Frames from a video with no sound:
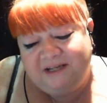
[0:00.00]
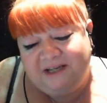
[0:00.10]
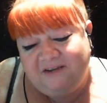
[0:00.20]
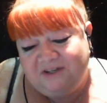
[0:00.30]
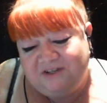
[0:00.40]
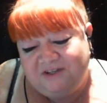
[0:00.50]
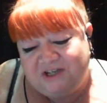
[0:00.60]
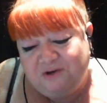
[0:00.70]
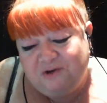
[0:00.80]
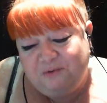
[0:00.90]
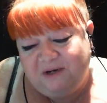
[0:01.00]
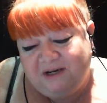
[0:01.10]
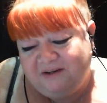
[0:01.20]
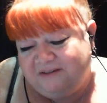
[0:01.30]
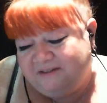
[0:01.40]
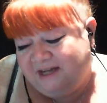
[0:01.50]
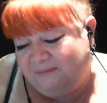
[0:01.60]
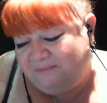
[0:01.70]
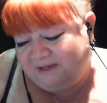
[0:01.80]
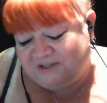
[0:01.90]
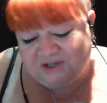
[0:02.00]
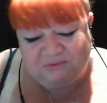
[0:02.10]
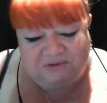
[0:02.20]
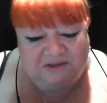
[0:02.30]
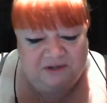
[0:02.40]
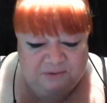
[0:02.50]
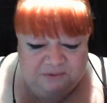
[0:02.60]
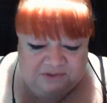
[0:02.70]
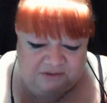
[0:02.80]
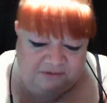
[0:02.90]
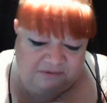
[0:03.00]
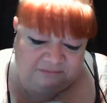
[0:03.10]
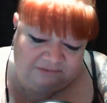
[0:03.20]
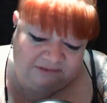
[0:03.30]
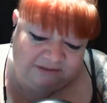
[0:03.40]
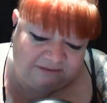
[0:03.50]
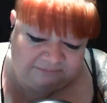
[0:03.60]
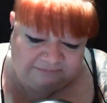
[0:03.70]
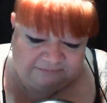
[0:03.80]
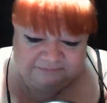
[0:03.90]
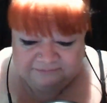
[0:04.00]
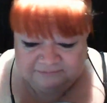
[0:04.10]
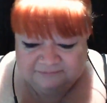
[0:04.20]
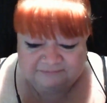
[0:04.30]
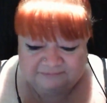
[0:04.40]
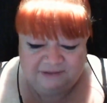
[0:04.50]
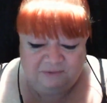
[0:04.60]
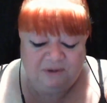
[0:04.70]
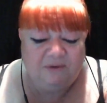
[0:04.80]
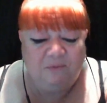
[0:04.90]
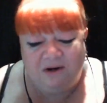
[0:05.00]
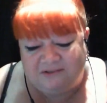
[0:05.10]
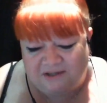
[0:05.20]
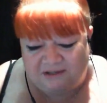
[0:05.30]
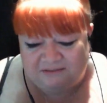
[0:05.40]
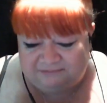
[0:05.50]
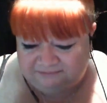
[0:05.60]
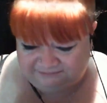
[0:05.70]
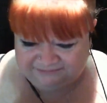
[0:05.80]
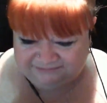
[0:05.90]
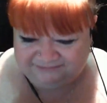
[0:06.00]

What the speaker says: have given it to you, but I couldn't get a picture with you, so it worked out. Yeah,